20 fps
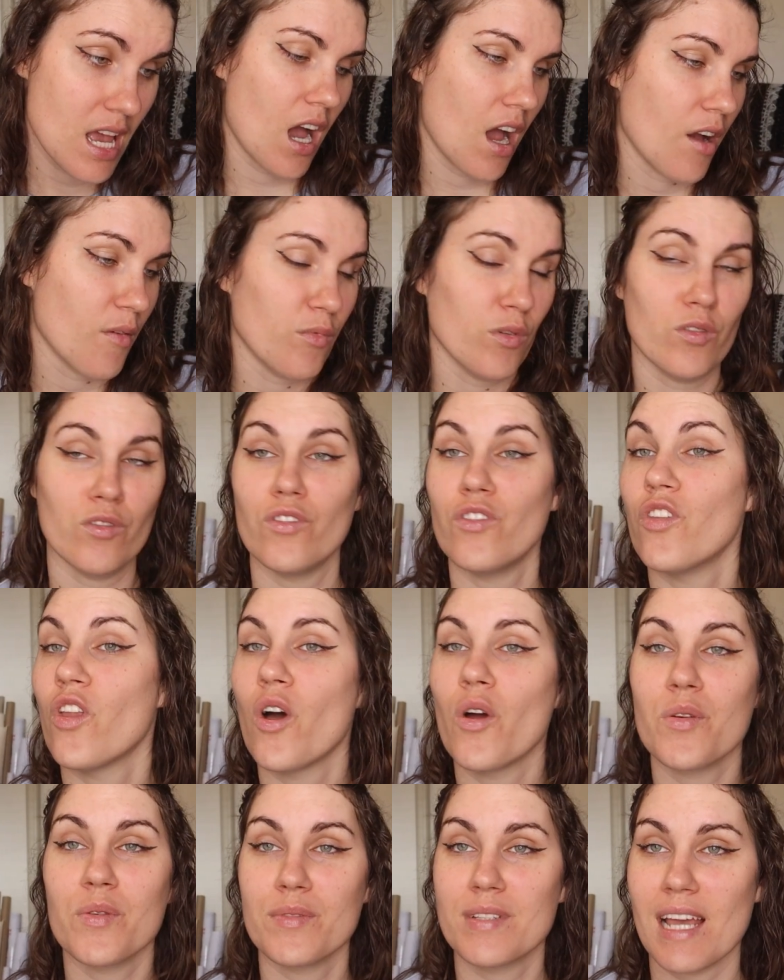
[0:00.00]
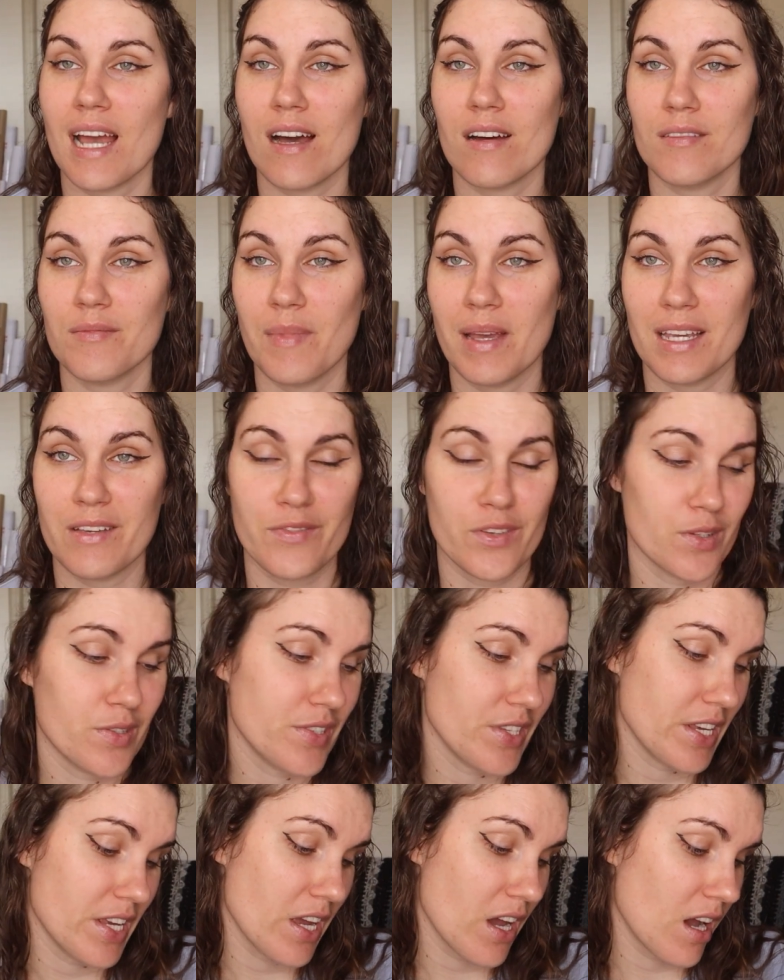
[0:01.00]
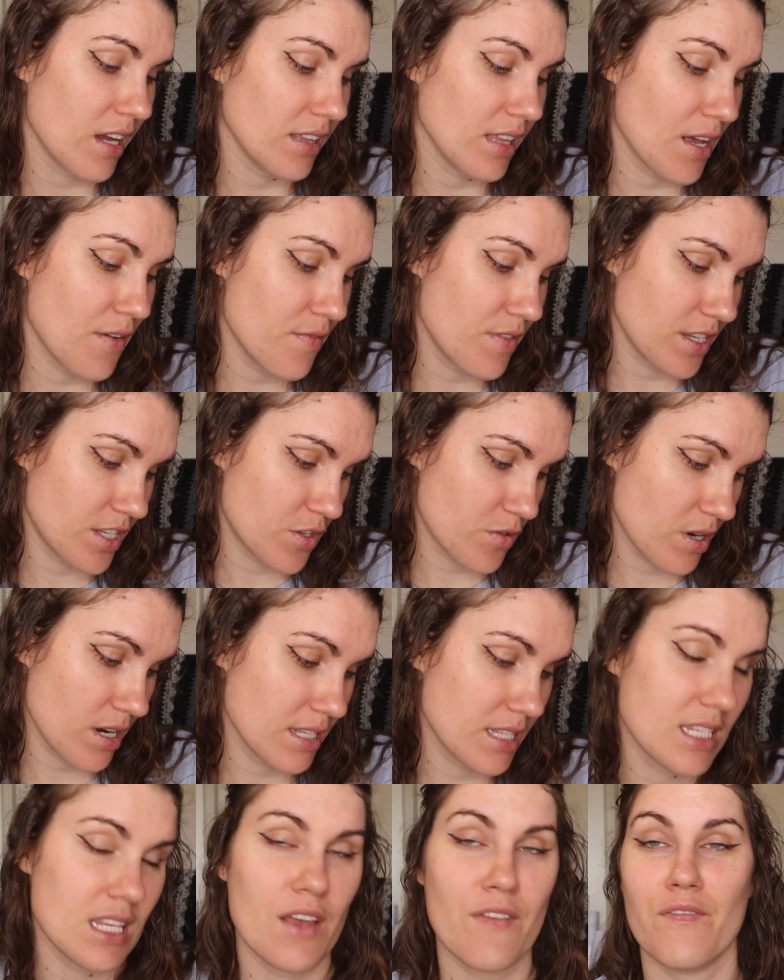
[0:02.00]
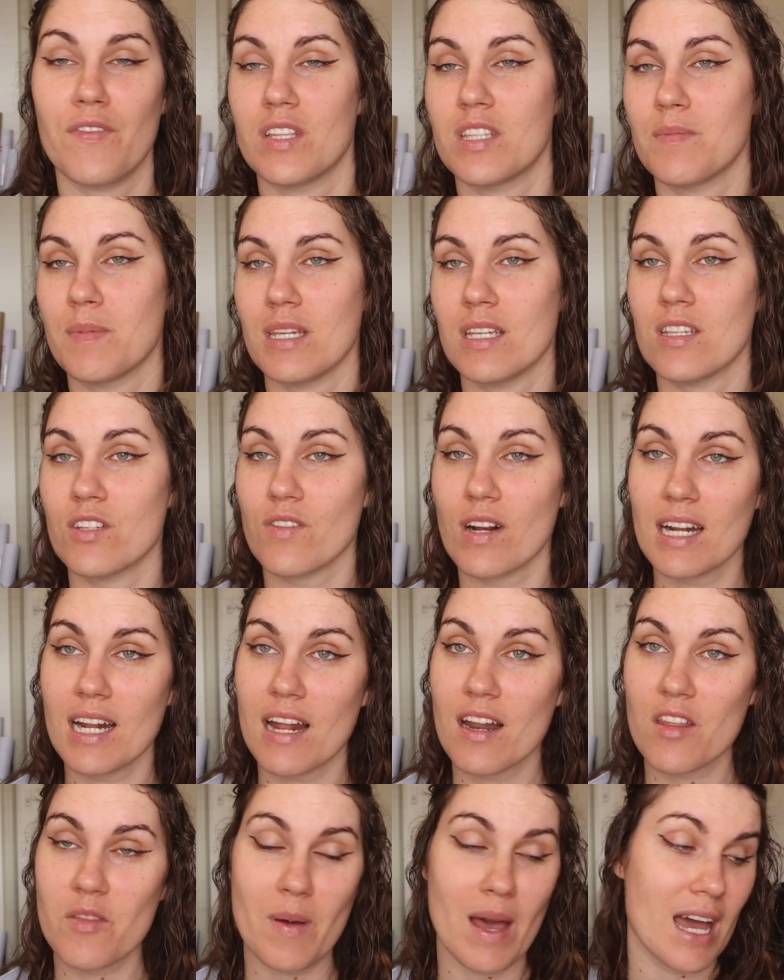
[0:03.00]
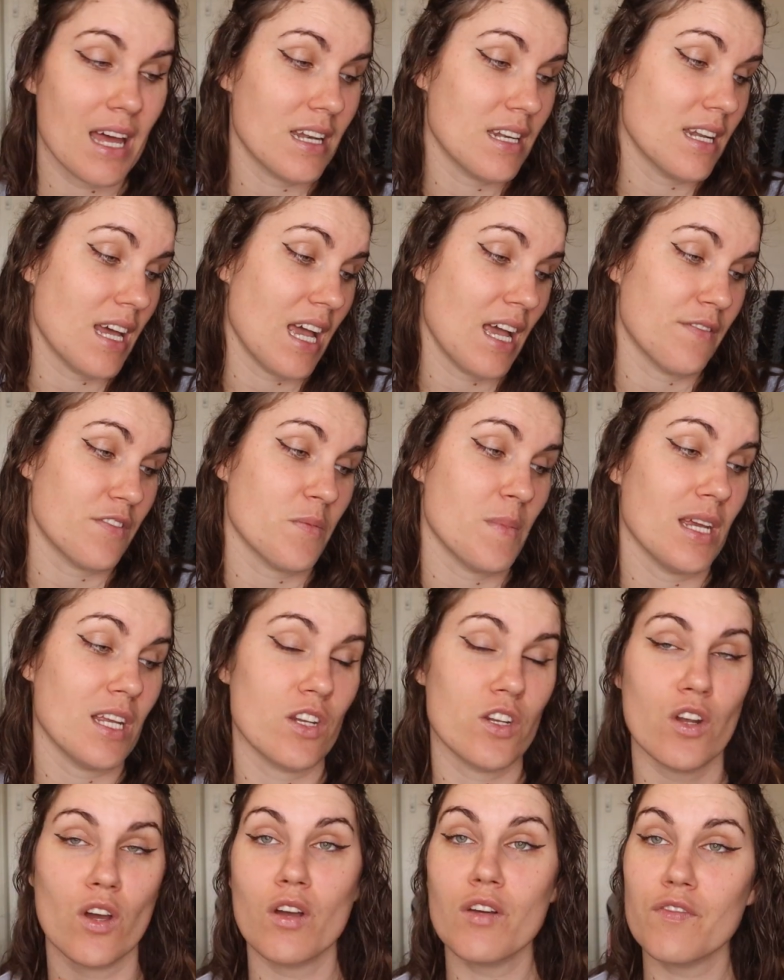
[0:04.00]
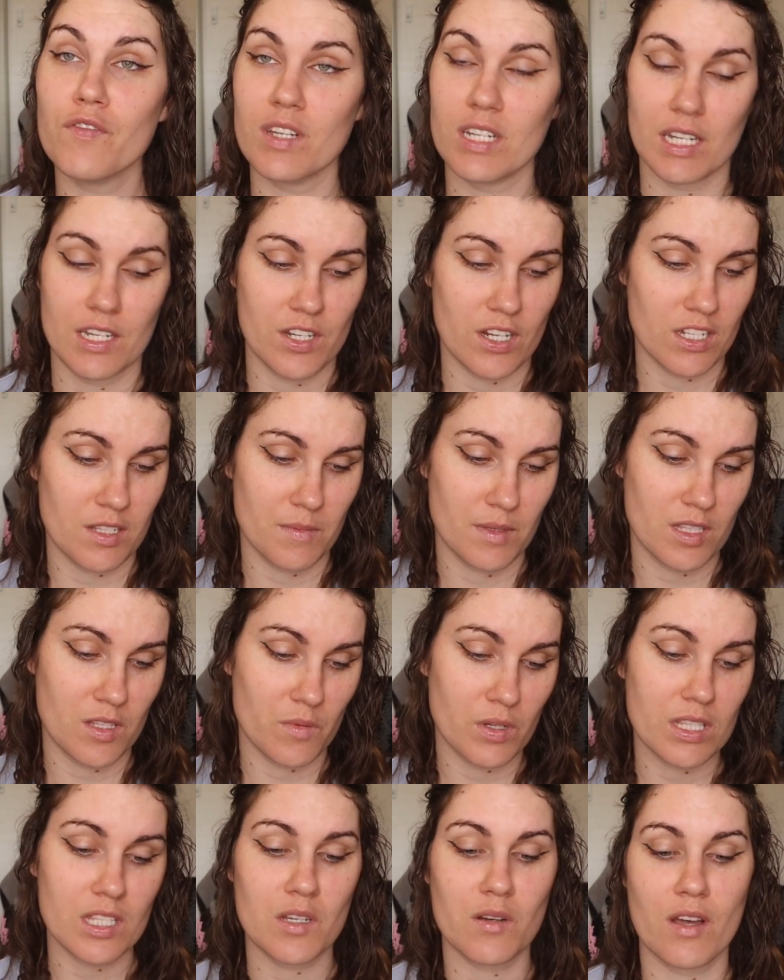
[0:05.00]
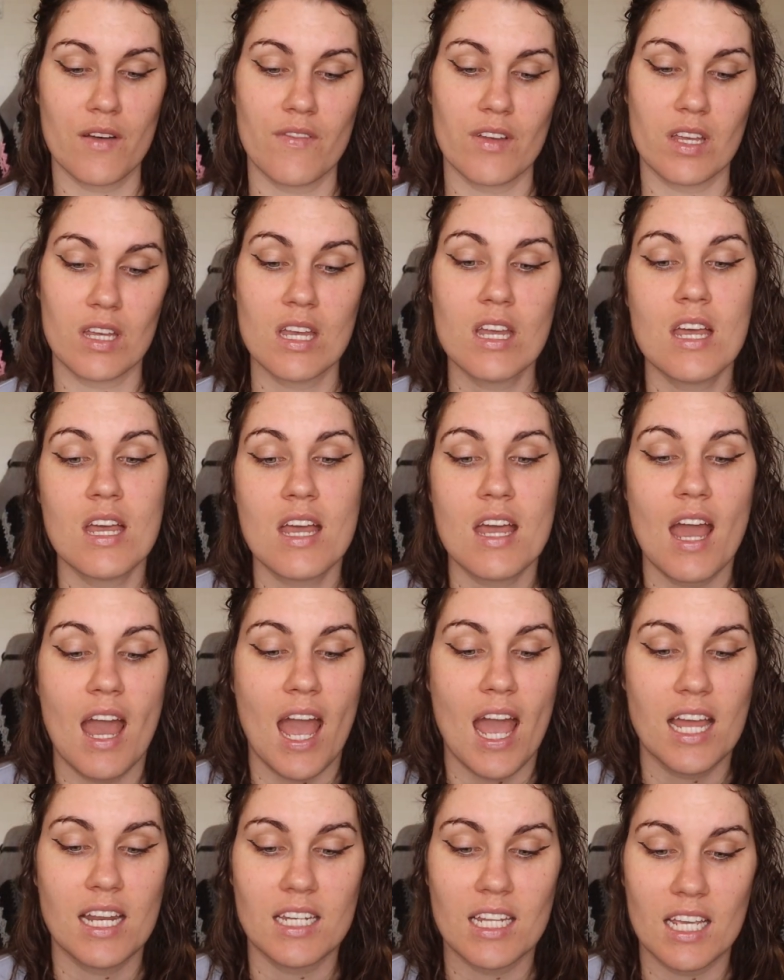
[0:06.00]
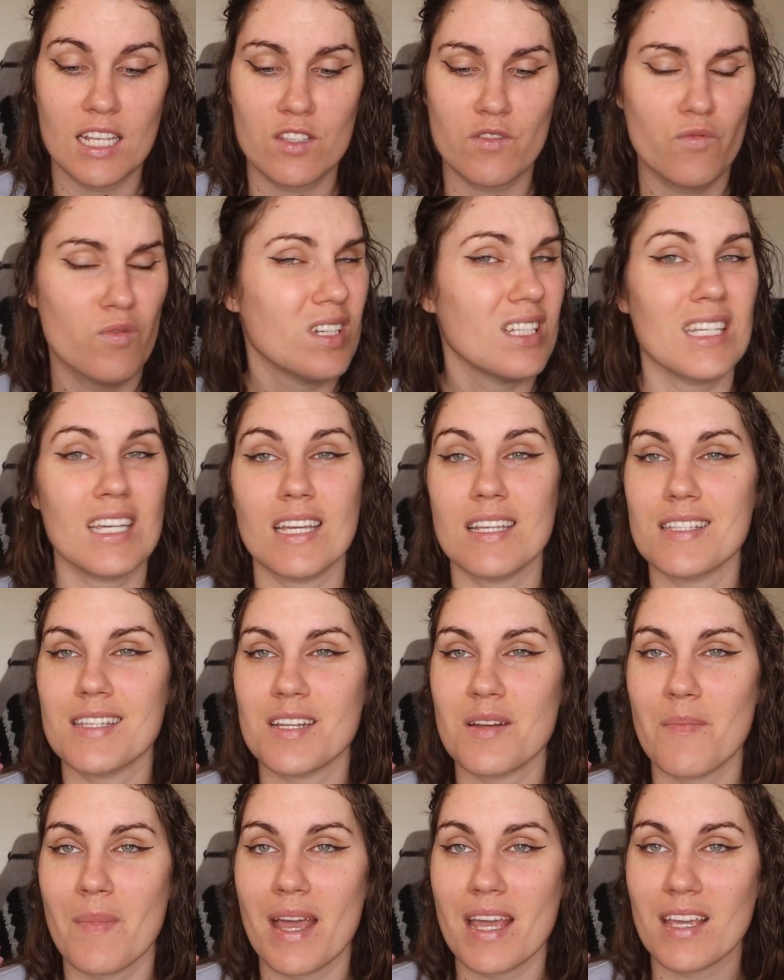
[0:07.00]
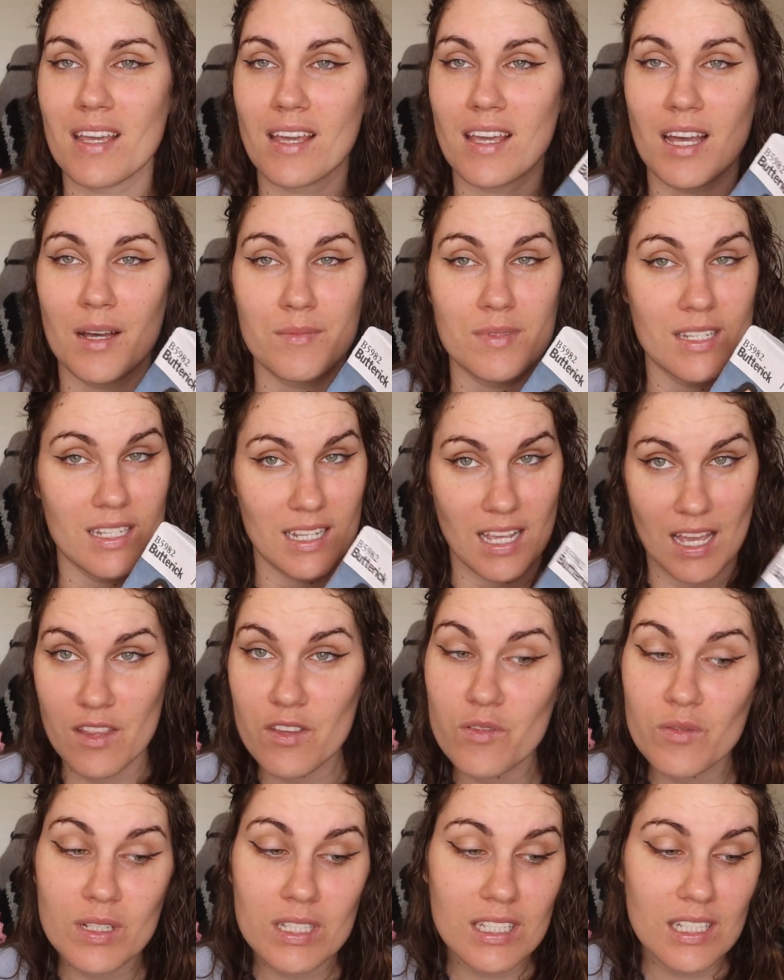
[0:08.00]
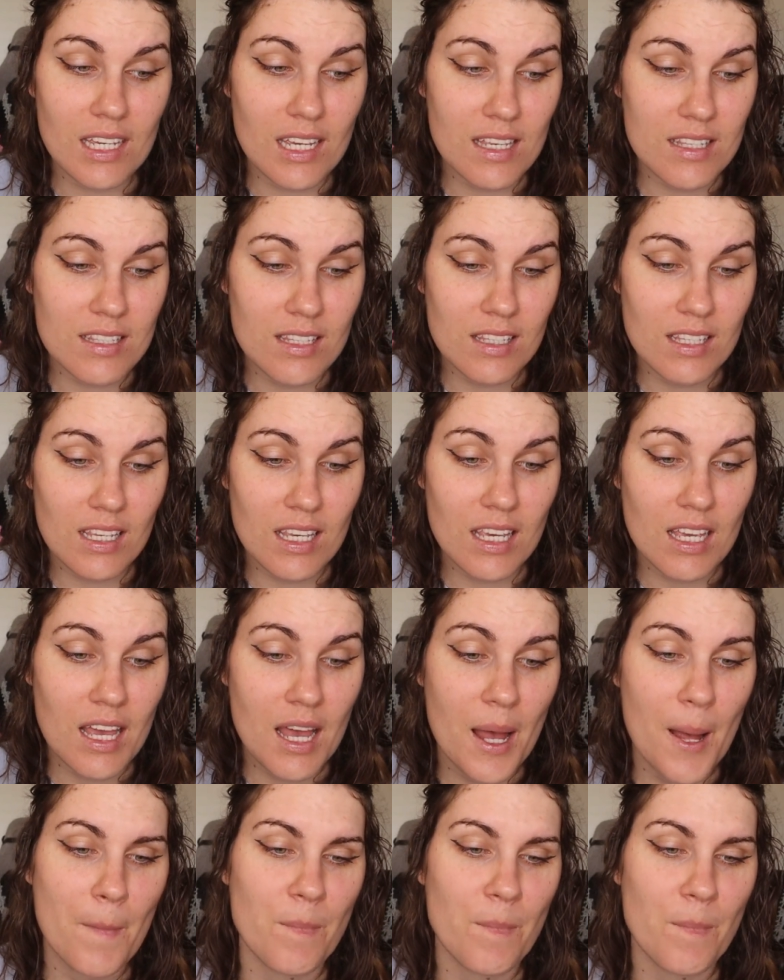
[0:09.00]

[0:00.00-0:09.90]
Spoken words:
I will no doubt make view C. I love this dress. It fits me straight out of the pattern. I have to make no fit adjustments whatsoever, and it's really easy to make. It comes together really easily.